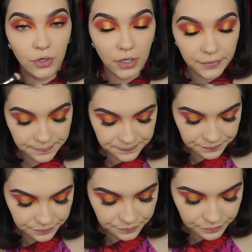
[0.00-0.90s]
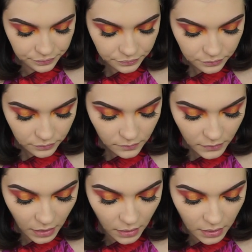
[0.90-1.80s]
more.
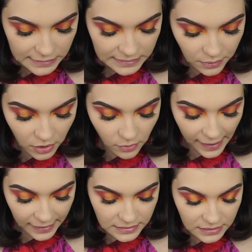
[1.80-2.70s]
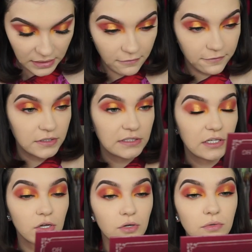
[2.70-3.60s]
So I'm going to go back into Comfort
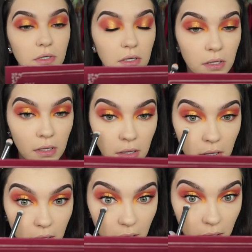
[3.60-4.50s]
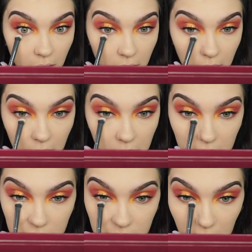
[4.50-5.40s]
Zone and
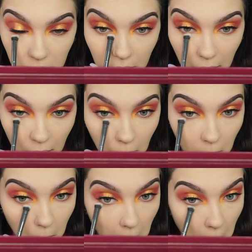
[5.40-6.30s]
just smoke it out.